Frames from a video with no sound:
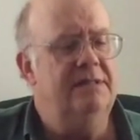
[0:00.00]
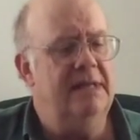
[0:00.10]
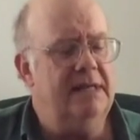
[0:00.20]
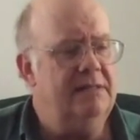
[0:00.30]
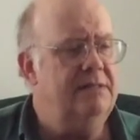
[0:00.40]

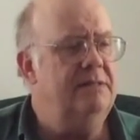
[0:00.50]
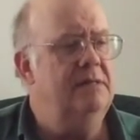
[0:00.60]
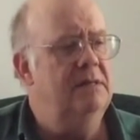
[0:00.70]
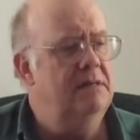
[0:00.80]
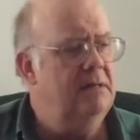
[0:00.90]
6,
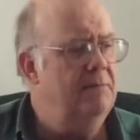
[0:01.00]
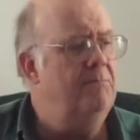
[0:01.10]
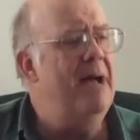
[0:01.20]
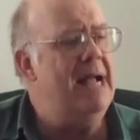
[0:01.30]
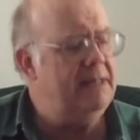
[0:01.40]

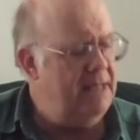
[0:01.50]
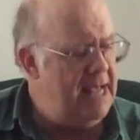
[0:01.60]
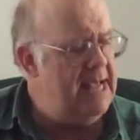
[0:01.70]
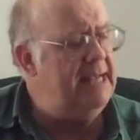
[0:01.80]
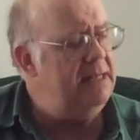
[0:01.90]
back to
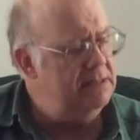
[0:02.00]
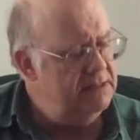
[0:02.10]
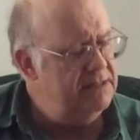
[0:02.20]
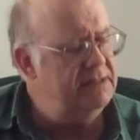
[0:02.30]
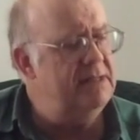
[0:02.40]
A,
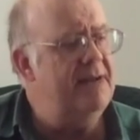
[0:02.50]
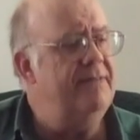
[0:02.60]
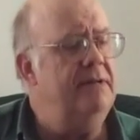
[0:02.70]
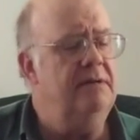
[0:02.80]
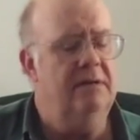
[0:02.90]
7,